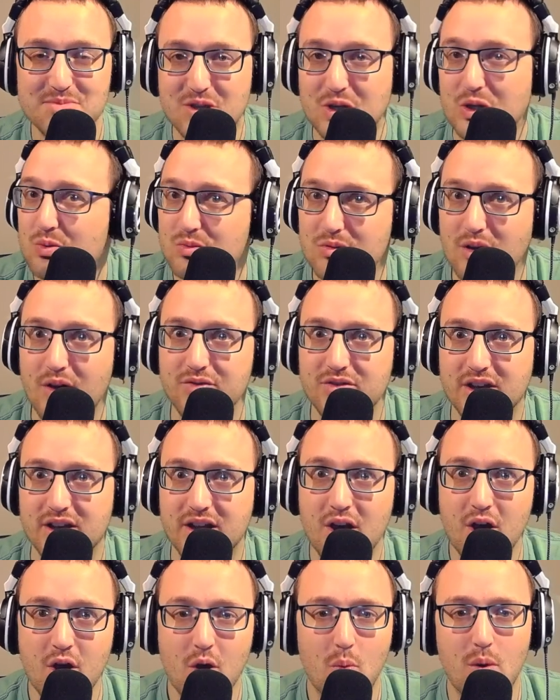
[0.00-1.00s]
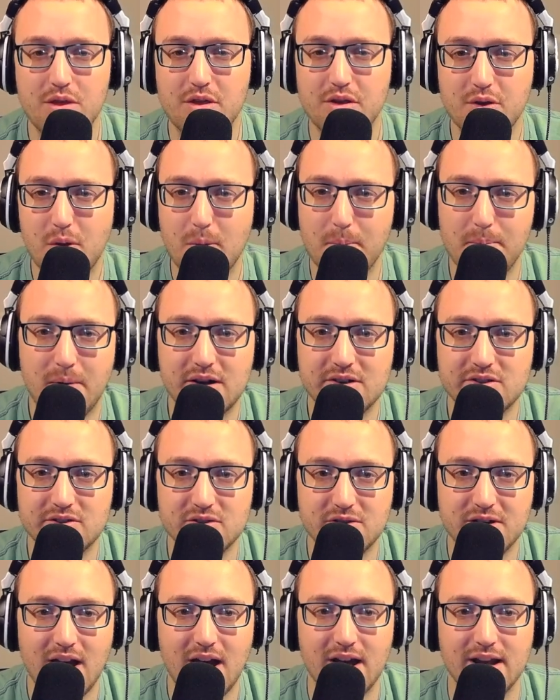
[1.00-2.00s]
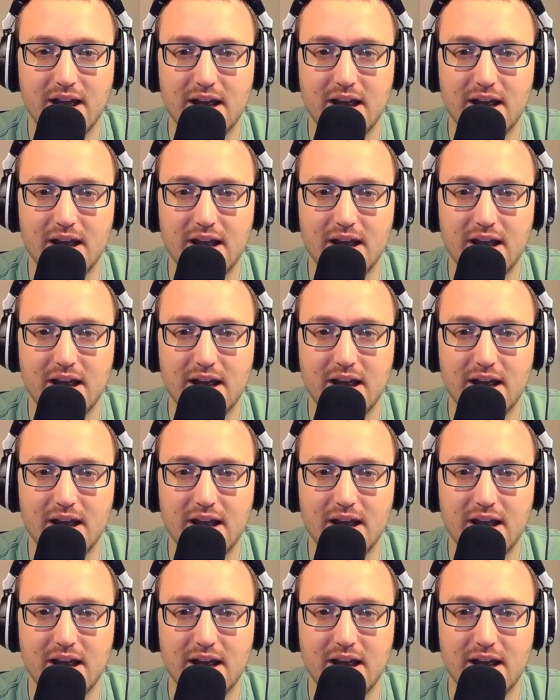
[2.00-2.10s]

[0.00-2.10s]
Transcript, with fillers: so you loved it, whether there were bugs or not.